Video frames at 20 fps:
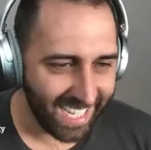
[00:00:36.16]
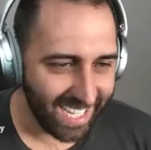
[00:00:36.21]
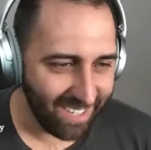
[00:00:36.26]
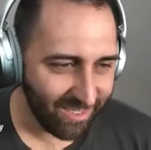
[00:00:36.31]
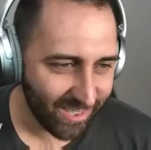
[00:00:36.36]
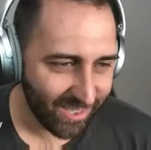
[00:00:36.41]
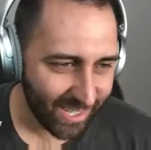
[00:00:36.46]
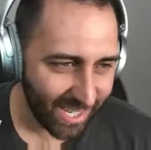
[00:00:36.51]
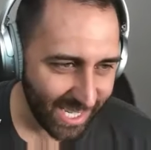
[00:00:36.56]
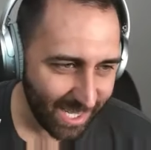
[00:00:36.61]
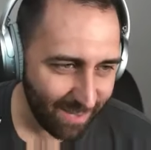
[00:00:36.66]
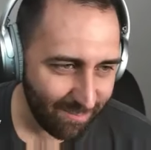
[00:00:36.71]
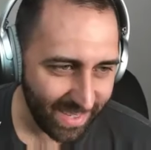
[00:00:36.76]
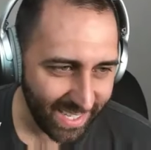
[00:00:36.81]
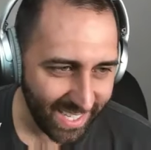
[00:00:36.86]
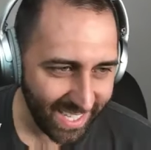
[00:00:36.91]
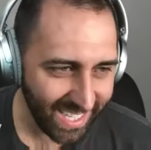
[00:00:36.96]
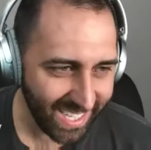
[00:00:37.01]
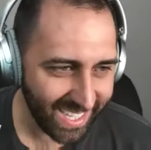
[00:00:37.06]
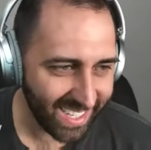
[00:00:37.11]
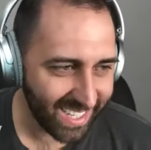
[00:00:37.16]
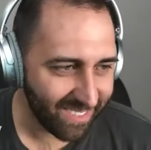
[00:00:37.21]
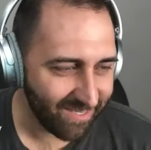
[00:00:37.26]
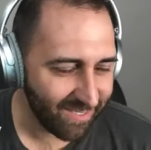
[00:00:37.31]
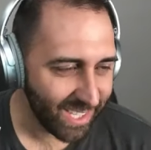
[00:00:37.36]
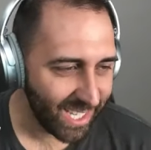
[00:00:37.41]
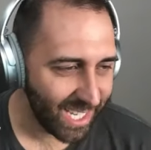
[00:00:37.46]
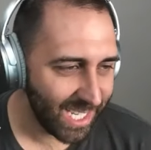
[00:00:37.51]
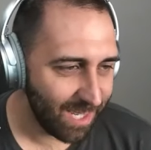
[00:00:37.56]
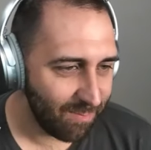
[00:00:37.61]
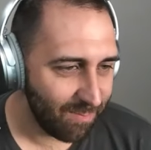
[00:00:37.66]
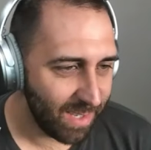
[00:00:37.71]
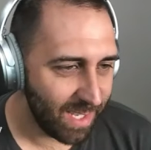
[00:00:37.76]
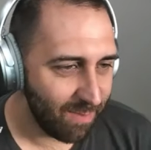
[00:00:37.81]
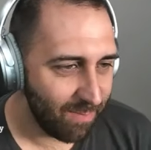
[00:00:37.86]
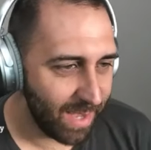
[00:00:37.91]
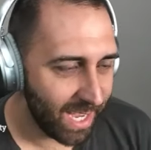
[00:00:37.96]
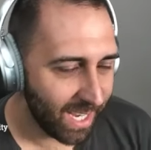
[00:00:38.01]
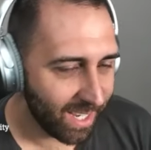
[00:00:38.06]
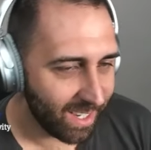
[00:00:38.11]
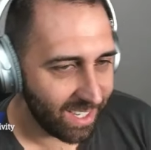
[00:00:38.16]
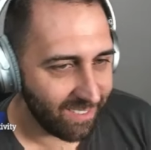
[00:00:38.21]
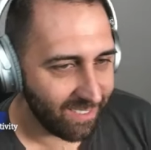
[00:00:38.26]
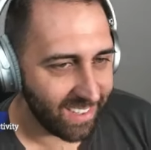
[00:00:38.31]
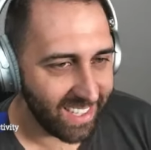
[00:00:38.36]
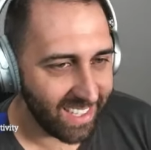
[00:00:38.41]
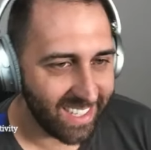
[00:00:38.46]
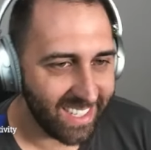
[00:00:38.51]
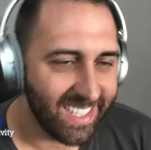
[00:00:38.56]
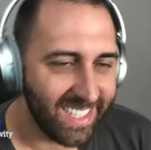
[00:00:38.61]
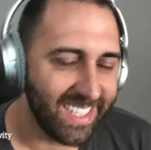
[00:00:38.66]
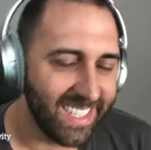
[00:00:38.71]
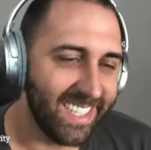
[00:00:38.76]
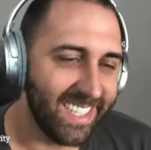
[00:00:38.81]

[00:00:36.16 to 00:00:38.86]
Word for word: Dave, it's great to be here. I'm glad to be back on with you.